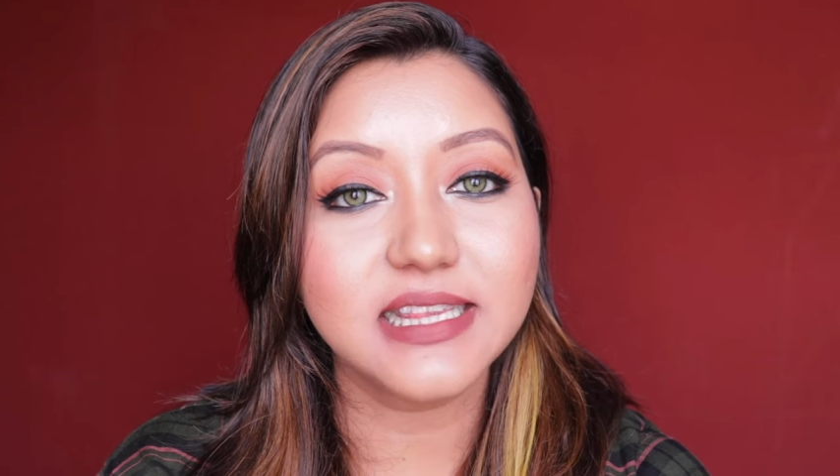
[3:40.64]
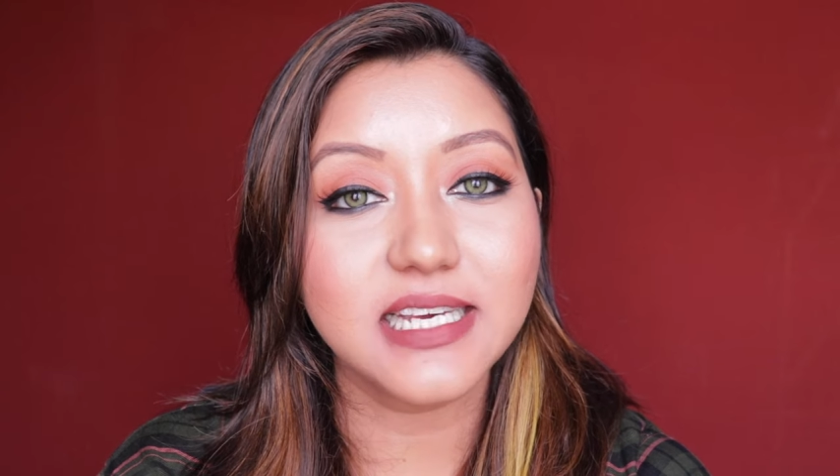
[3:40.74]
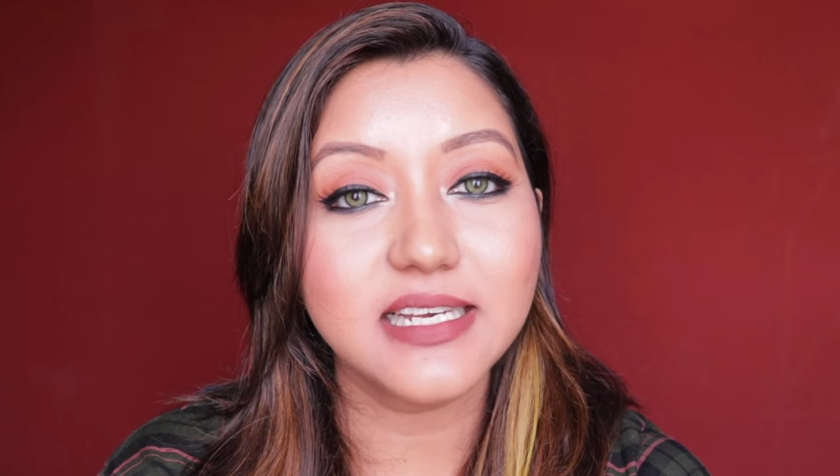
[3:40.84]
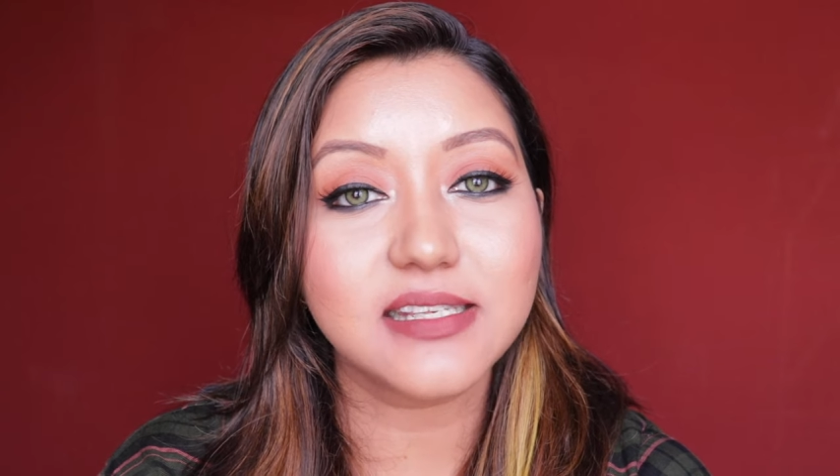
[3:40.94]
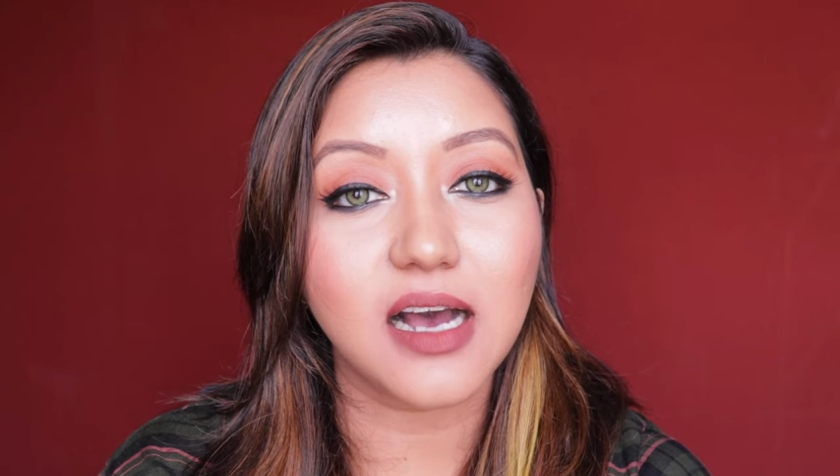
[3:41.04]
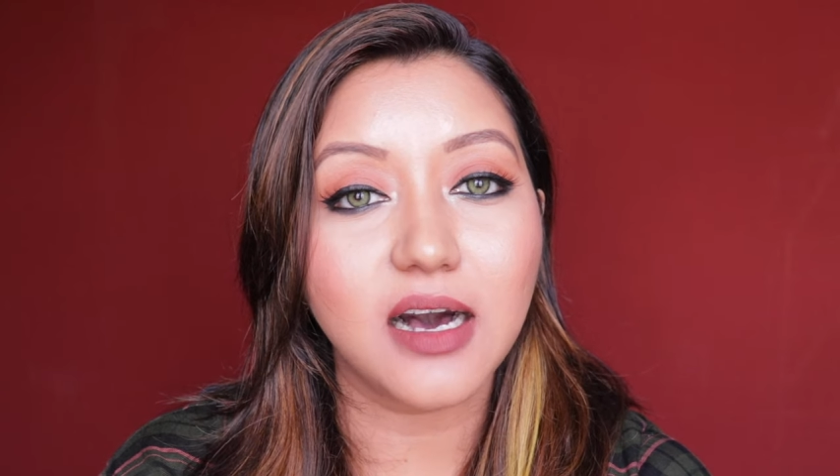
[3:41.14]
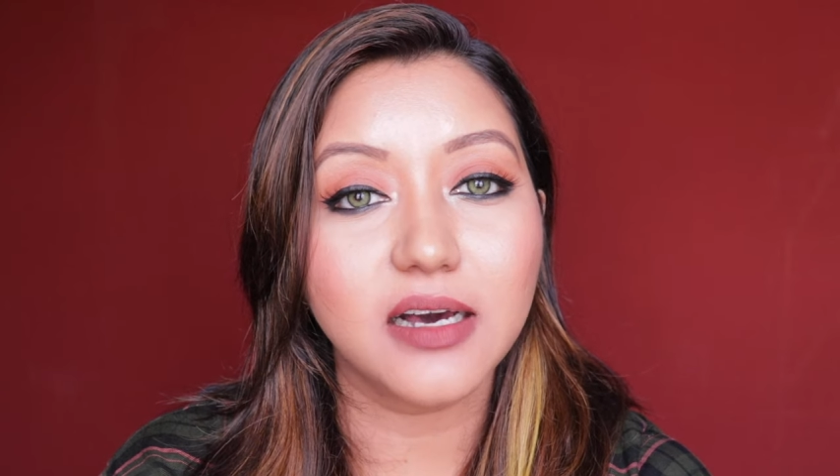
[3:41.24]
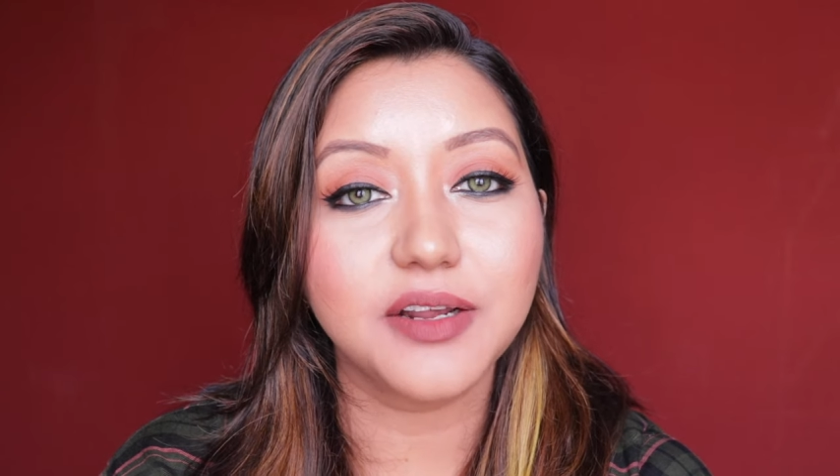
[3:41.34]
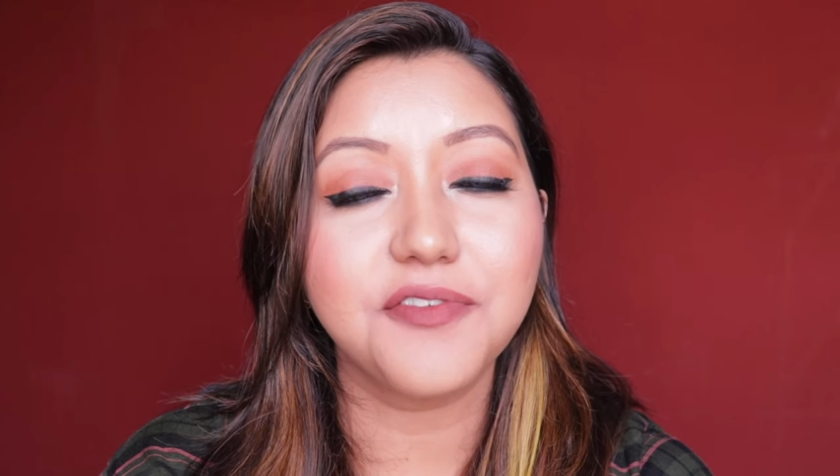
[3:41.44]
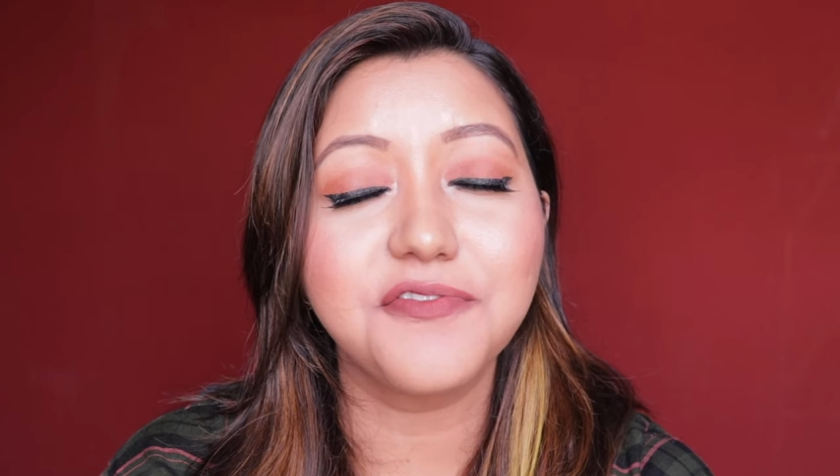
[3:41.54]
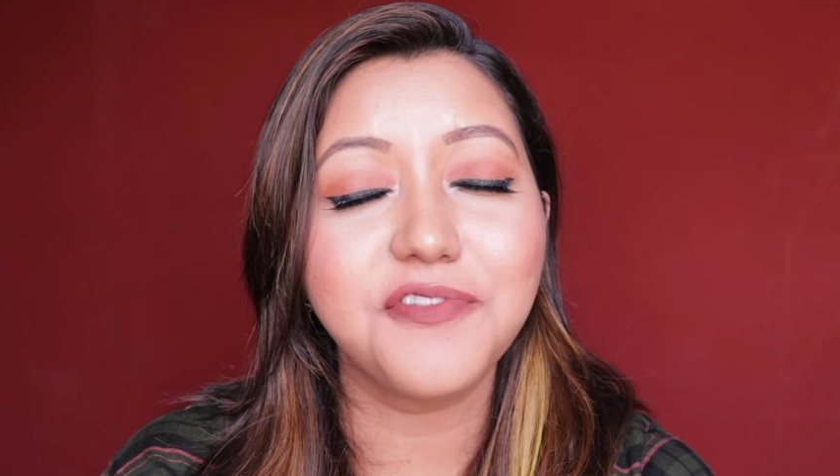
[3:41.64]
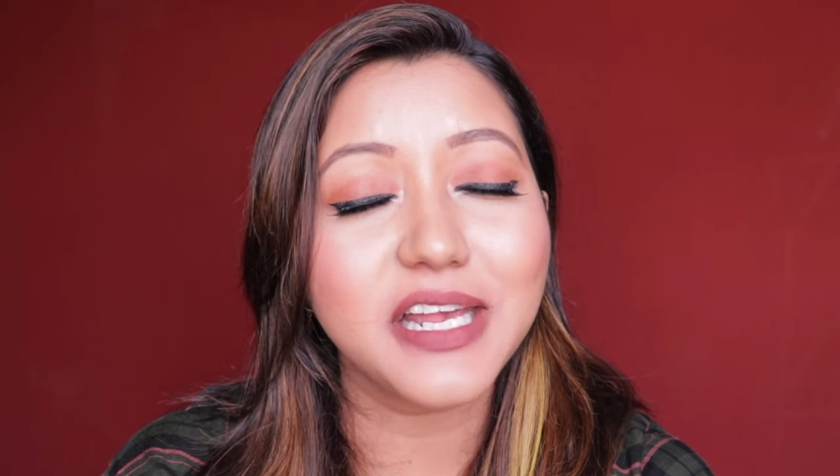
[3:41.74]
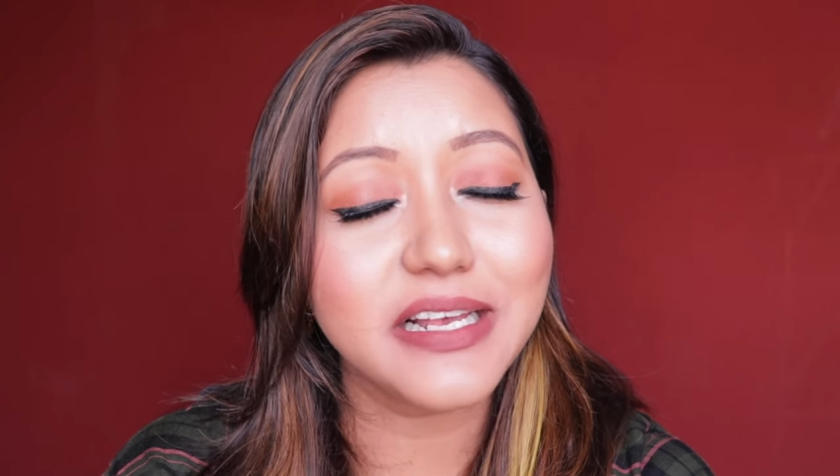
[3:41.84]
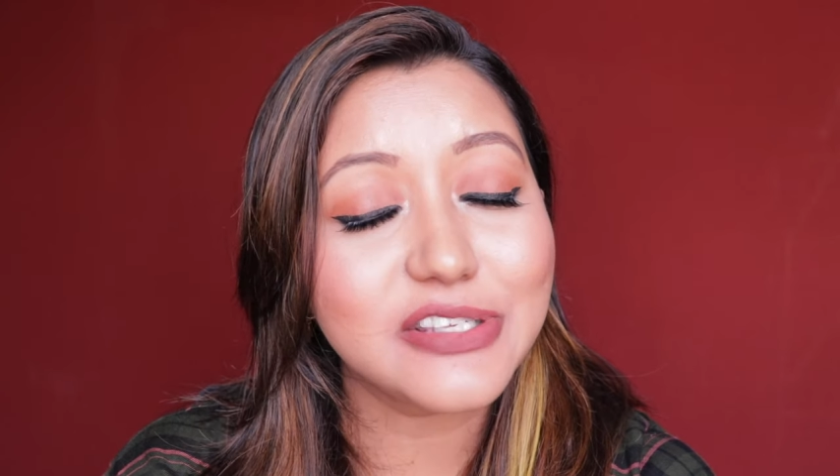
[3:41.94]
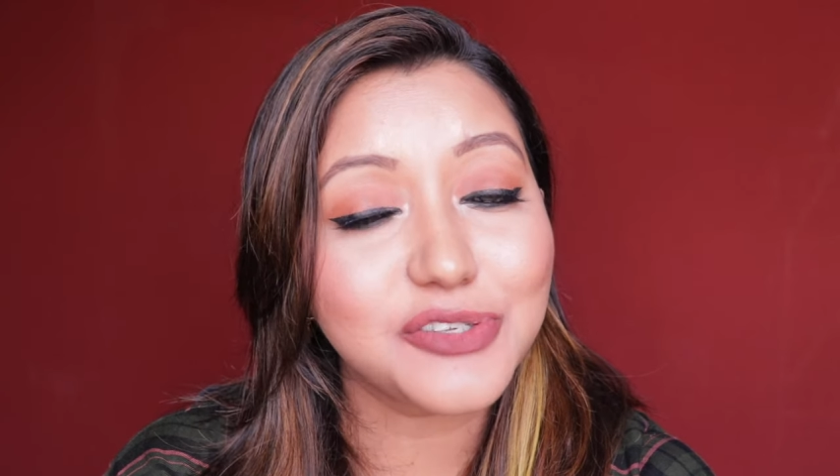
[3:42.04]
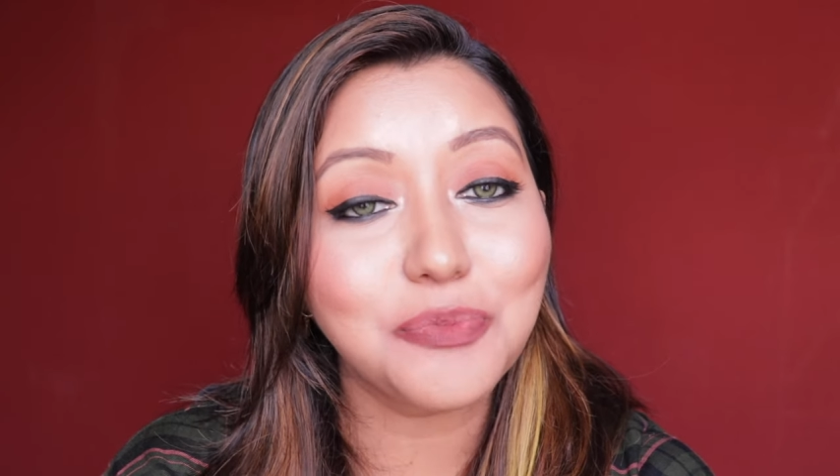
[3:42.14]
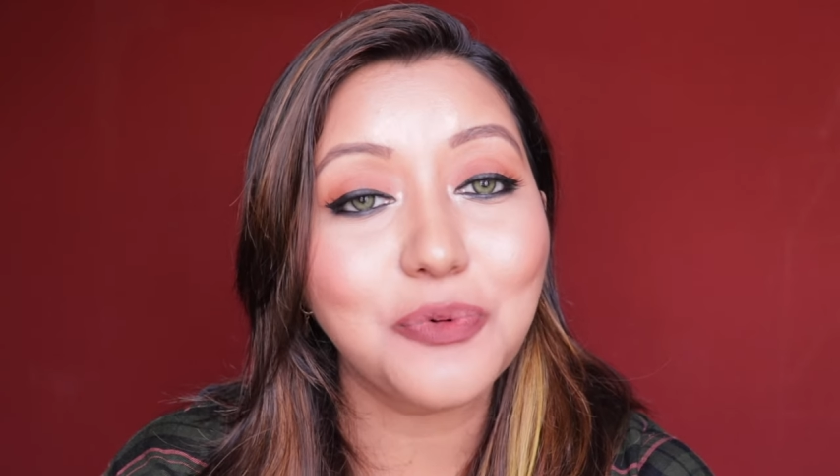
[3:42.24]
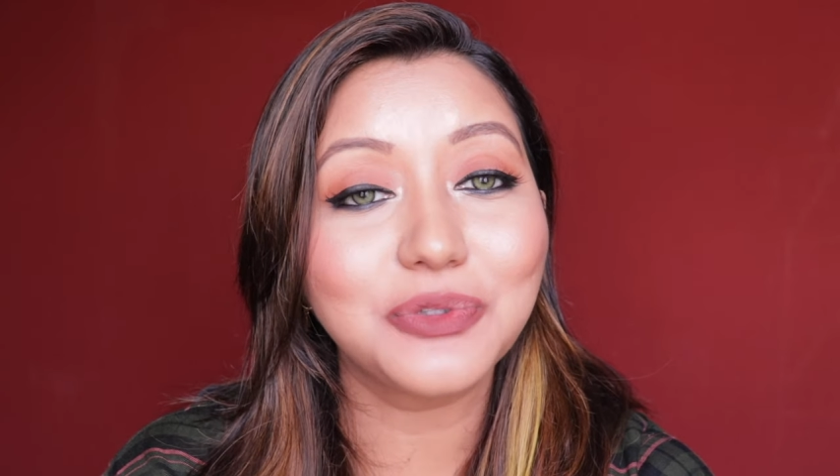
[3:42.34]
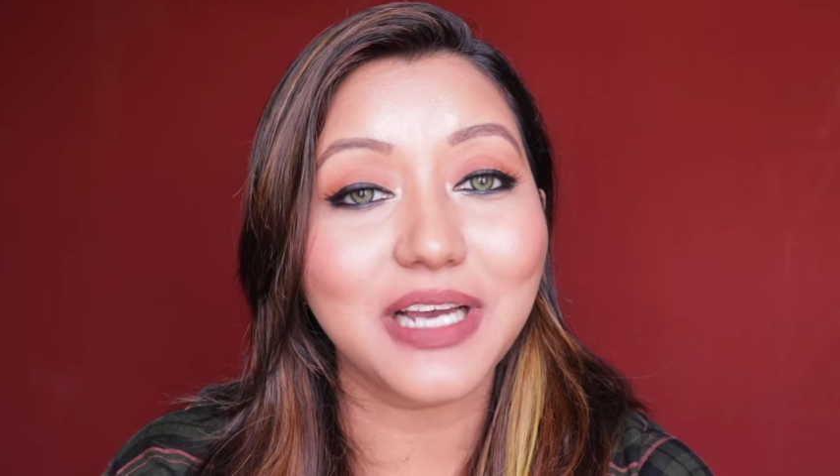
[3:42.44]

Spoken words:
these are very smooth